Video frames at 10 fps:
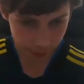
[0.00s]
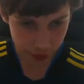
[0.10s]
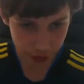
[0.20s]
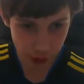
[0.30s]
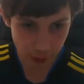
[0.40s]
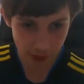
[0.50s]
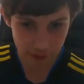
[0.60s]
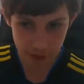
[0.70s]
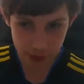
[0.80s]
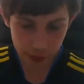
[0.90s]
Do you ever
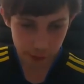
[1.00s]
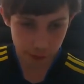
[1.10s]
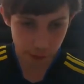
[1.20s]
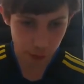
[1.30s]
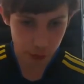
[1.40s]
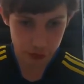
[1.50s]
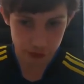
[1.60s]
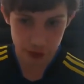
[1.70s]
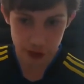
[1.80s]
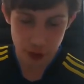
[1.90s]
would
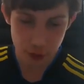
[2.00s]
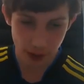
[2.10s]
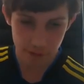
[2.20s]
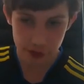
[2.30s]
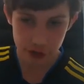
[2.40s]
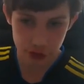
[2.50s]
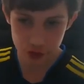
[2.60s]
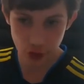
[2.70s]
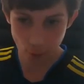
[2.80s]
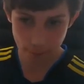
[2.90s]
do you ever
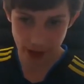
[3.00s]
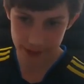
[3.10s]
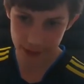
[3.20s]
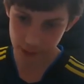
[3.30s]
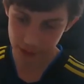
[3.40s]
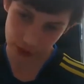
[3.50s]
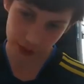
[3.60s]
stop anyone